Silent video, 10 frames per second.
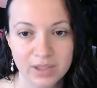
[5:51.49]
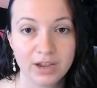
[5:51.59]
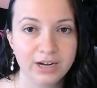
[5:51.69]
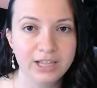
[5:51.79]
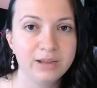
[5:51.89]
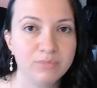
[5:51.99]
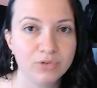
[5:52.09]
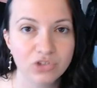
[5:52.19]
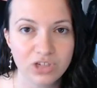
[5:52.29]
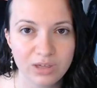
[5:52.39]
Kind of like
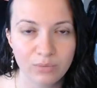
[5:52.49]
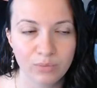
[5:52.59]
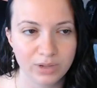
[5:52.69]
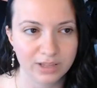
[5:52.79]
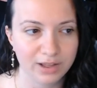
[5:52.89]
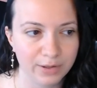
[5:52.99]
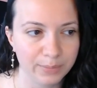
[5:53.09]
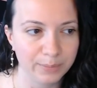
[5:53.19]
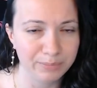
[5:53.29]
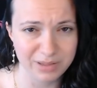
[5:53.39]
mochi with a
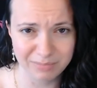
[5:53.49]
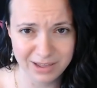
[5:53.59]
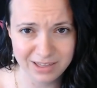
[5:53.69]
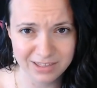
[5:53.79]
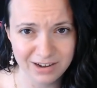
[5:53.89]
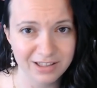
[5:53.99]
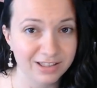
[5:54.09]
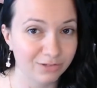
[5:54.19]
bean paste in it.